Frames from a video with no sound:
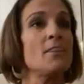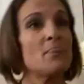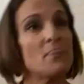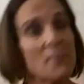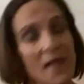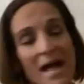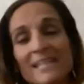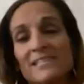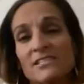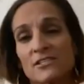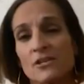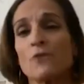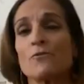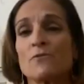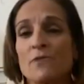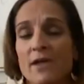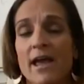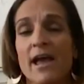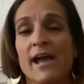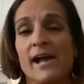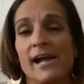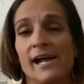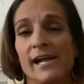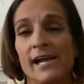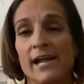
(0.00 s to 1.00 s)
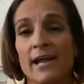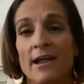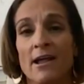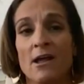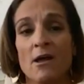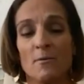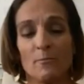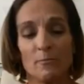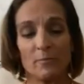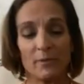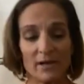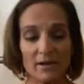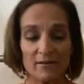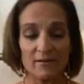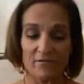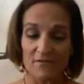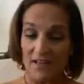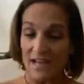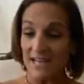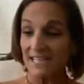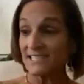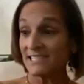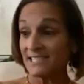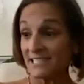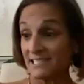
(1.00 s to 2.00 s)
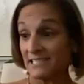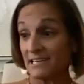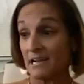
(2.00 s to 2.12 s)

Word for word: That's okay. But if they